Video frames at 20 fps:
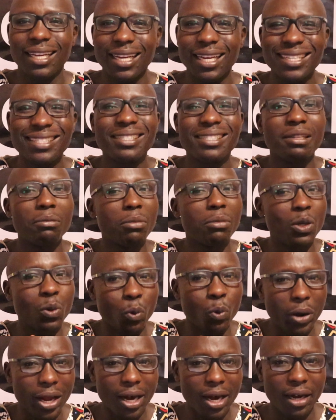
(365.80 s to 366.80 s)
extremely
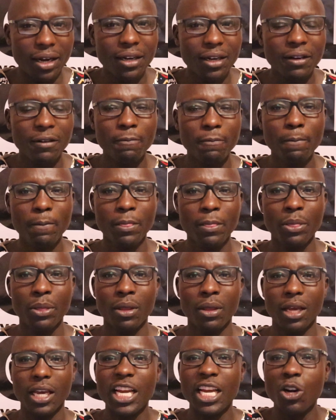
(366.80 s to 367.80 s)
well
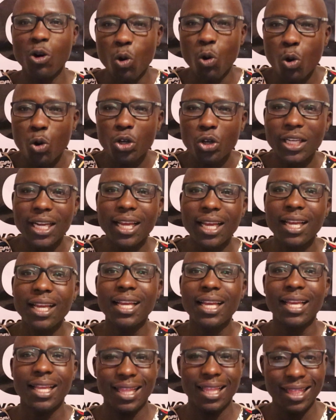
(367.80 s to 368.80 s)
in
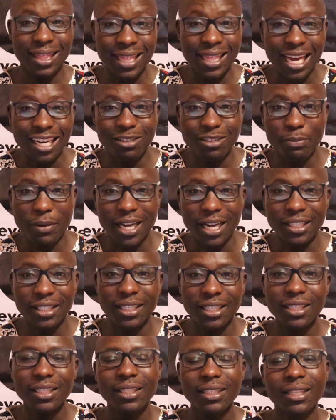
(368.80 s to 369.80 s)
holding that
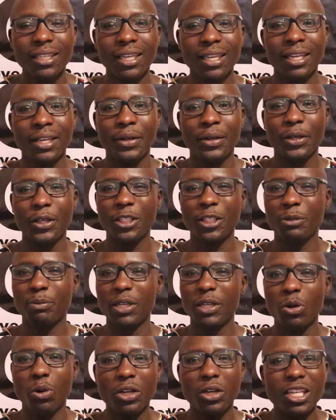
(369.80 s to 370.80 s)
party. He's
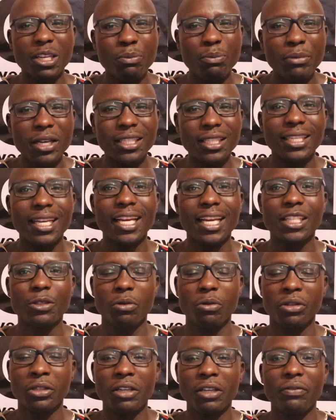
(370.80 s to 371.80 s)
been holding meetings
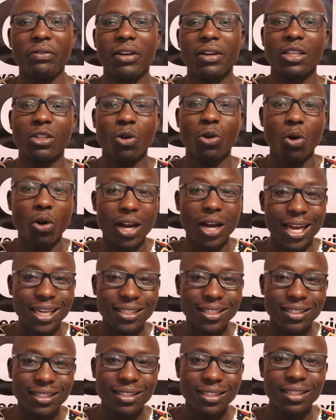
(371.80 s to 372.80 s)
with different
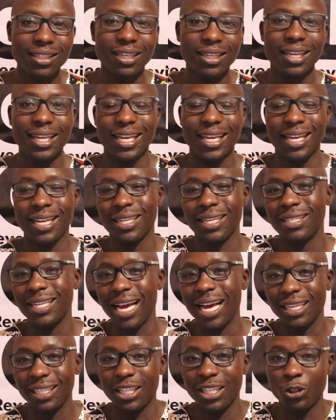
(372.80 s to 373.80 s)
caucus
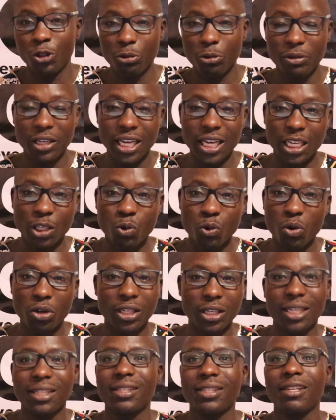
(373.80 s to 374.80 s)
at the Jubilee
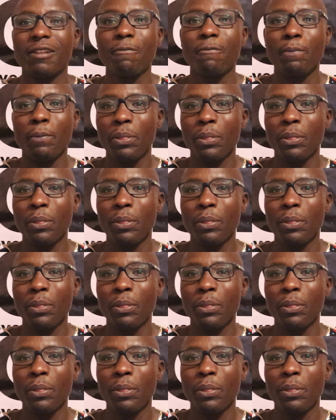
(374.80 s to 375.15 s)
headquarters.